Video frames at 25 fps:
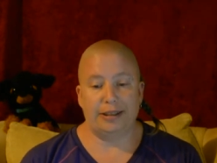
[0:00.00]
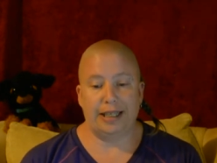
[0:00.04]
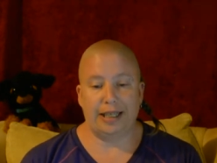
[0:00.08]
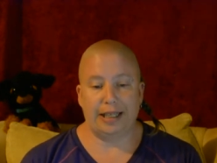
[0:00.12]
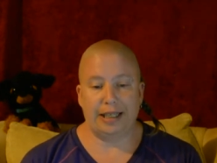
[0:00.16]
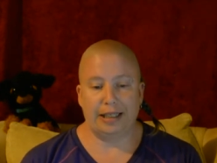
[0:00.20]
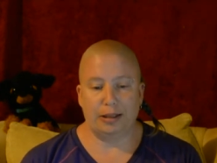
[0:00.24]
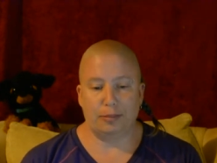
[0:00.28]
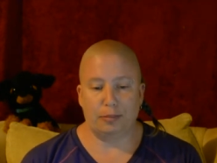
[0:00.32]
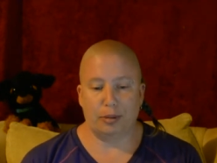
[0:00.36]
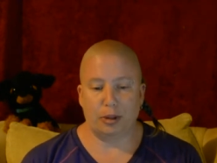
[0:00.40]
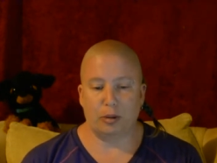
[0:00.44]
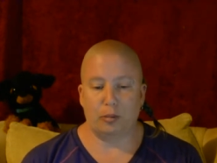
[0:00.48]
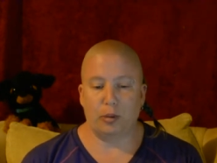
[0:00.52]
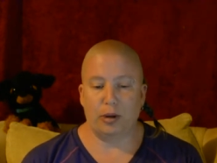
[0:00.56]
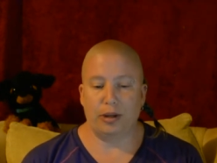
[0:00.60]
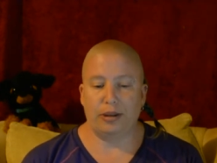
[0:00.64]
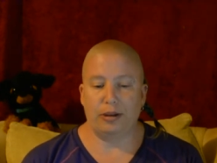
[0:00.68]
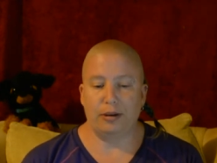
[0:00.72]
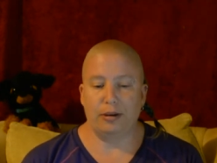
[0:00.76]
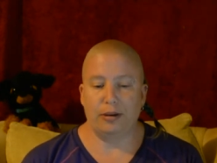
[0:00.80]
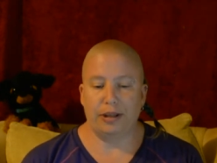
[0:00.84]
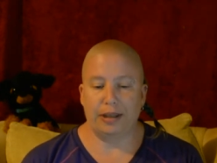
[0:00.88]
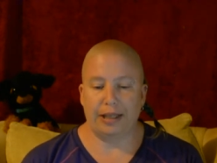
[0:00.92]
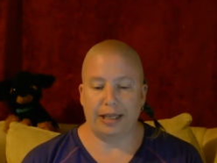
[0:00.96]
taking the book
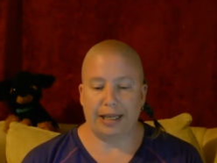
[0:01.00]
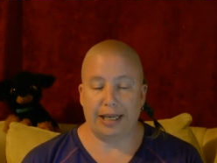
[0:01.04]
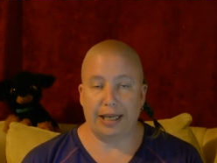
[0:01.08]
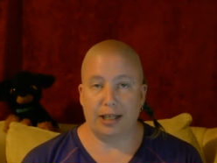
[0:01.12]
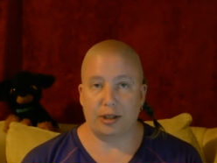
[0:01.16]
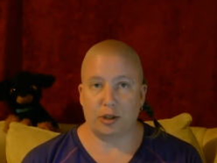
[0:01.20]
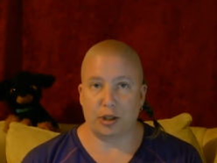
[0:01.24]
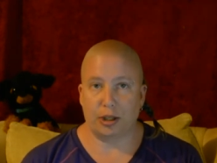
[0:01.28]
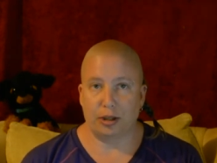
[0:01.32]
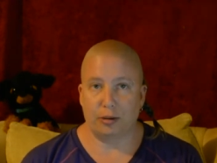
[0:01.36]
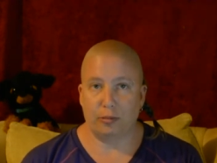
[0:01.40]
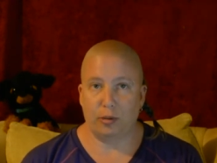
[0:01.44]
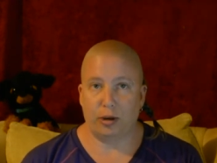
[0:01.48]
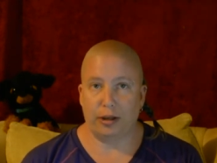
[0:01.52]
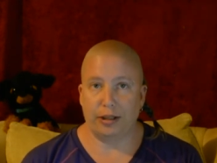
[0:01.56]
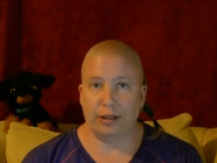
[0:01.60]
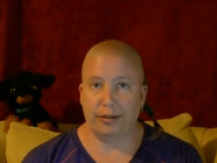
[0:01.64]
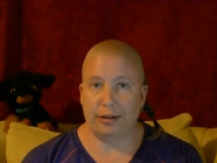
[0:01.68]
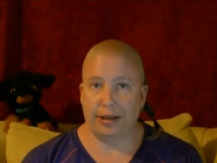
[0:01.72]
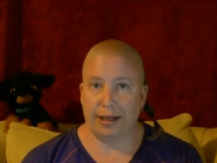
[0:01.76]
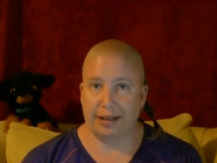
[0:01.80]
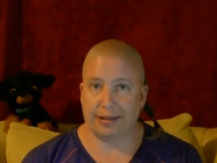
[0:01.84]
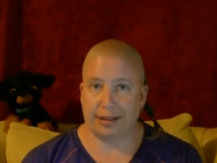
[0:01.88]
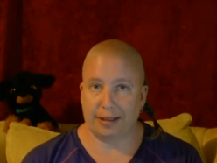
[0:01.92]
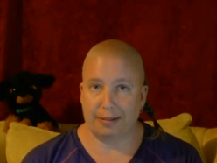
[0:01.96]
with you to the kitchen while
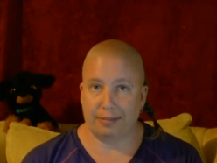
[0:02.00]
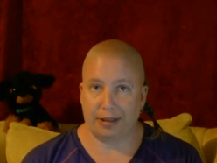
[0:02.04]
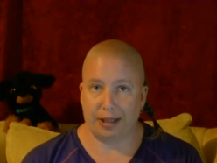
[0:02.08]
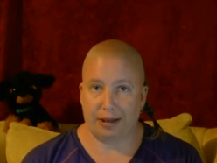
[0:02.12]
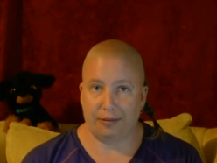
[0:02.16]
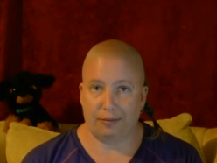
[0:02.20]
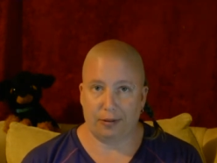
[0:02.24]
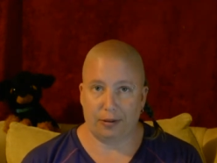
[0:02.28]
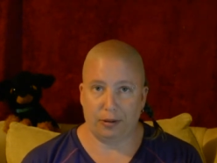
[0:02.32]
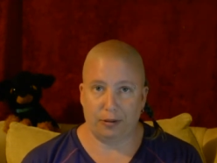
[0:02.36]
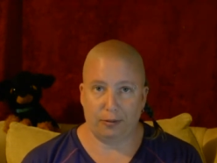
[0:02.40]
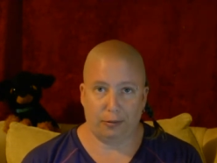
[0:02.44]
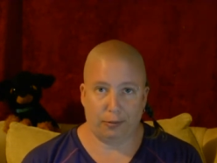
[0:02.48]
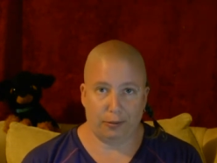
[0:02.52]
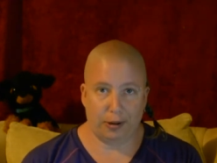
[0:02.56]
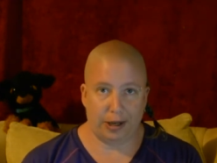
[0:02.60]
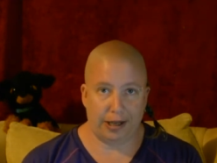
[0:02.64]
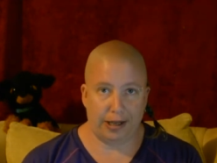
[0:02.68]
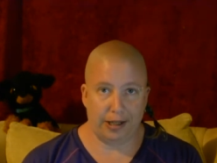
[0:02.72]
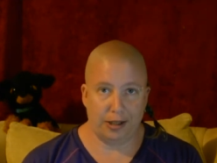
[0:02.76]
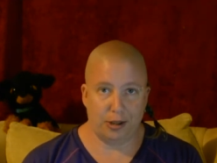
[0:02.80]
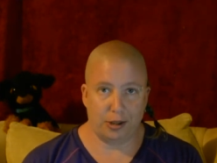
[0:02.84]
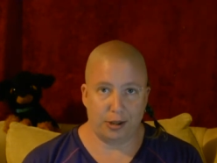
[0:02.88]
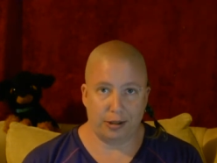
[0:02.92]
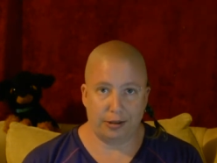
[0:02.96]
you get something from the
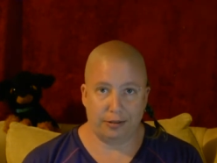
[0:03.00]
fridge,